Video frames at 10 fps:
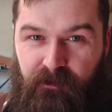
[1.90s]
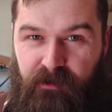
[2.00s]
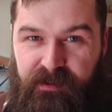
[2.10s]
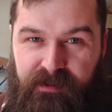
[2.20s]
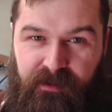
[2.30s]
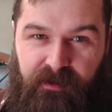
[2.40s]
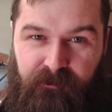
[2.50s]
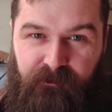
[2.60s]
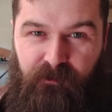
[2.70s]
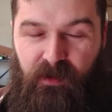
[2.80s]
What is
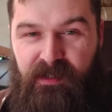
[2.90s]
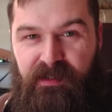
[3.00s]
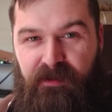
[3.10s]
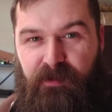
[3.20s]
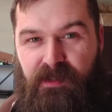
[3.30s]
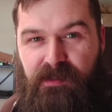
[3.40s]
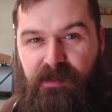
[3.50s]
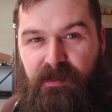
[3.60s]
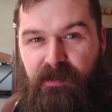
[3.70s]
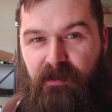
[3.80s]
up,
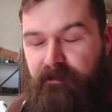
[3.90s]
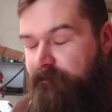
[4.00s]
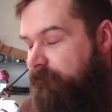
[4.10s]
YTPC?